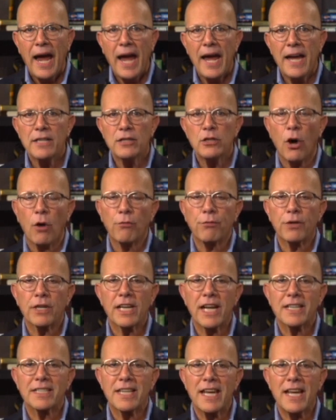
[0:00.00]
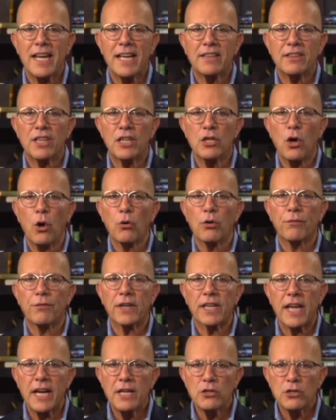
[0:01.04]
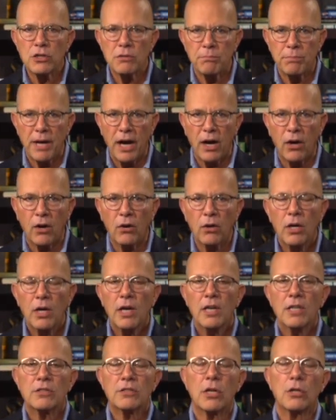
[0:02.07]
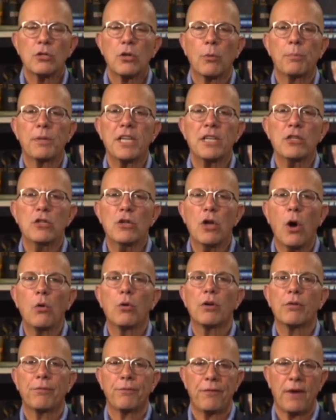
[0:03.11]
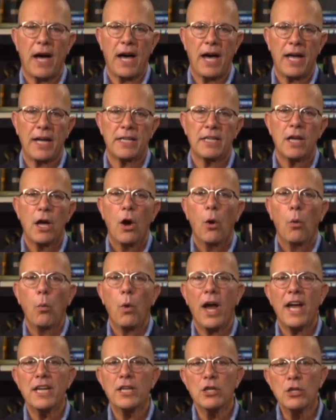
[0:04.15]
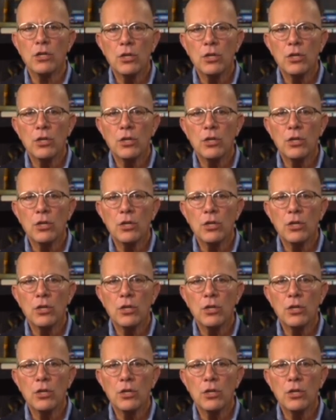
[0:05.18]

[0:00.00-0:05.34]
And don't forget to hit the notification bell so you'll be notified when